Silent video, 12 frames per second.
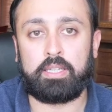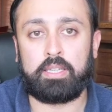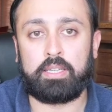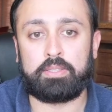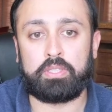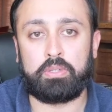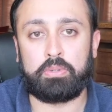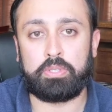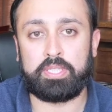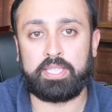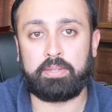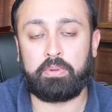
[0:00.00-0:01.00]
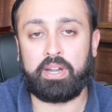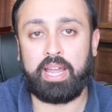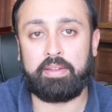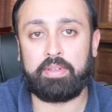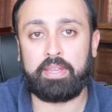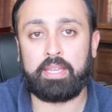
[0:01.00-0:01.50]
solutions that you're
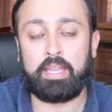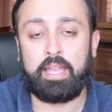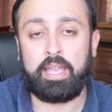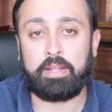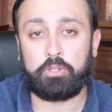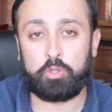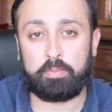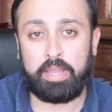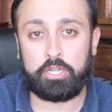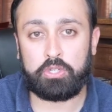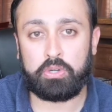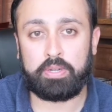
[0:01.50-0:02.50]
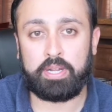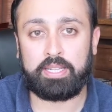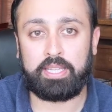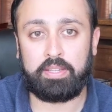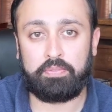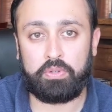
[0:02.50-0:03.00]
having, and to make sure that
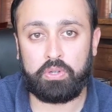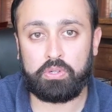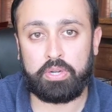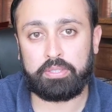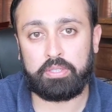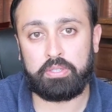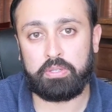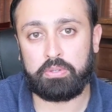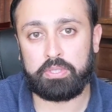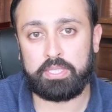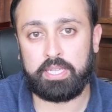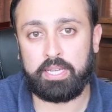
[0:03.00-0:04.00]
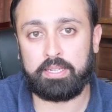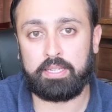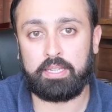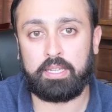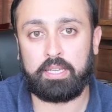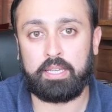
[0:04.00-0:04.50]
if you're going to use that,
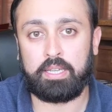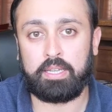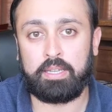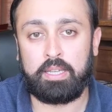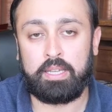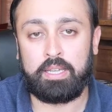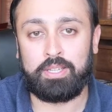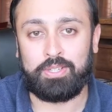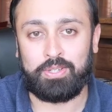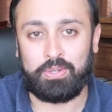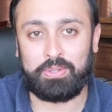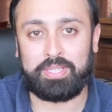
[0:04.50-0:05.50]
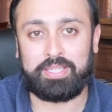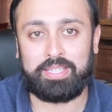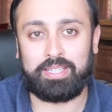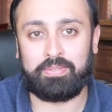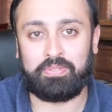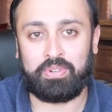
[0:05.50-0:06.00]
you use it in
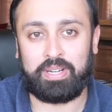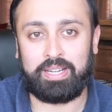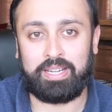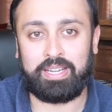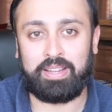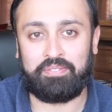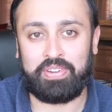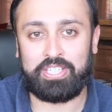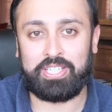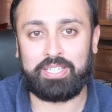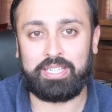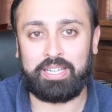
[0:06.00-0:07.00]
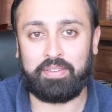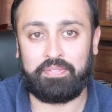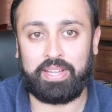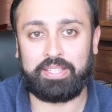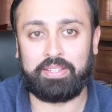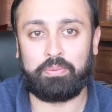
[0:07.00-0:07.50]
a very efficient and
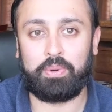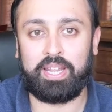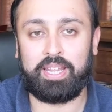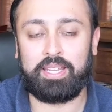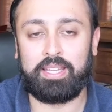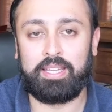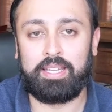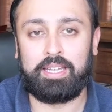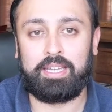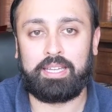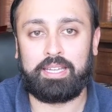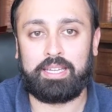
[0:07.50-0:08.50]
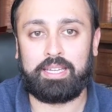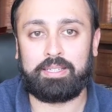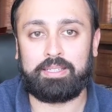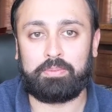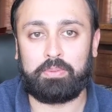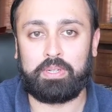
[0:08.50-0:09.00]
effective way,
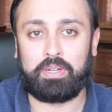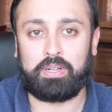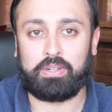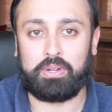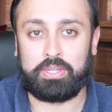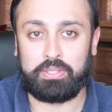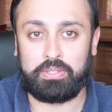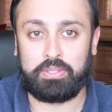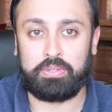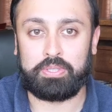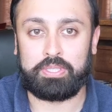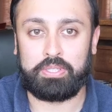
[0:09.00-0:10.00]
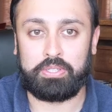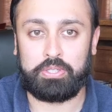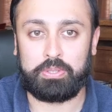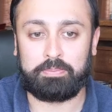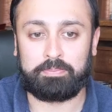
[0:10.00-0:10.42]
that we are going to use YouTube.